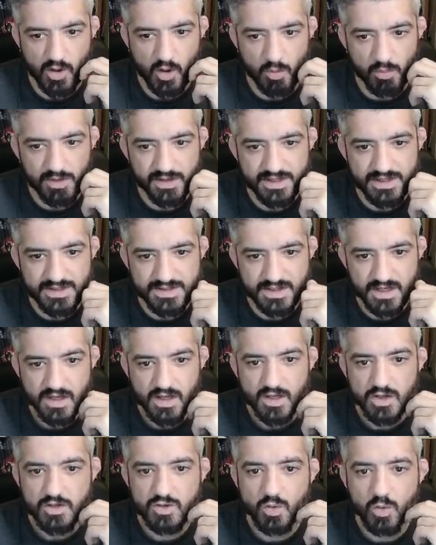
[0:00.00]
obelisk
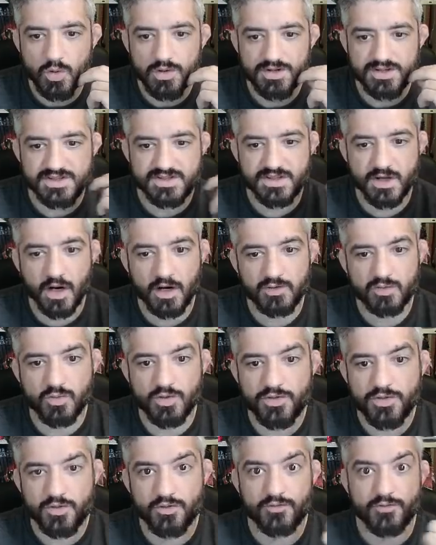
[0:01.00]
you want to start
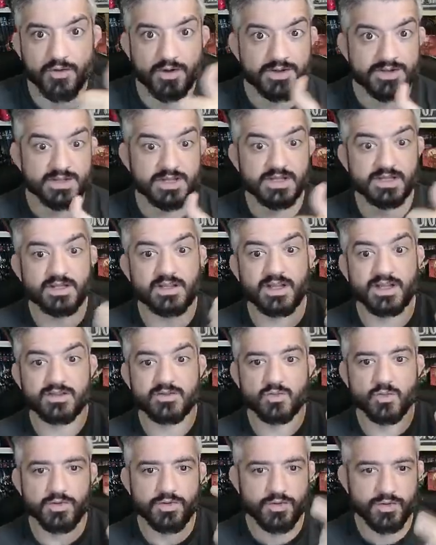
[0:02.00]
with your first skill
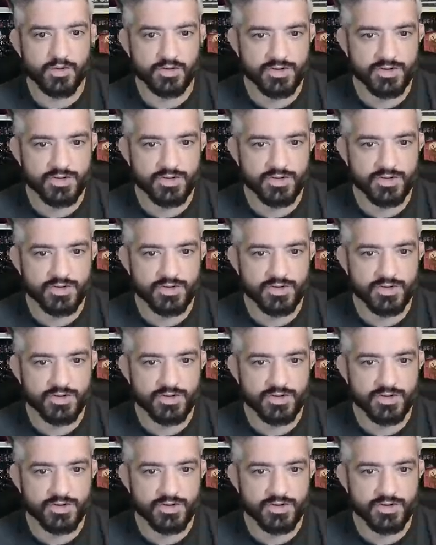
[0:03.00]
and with your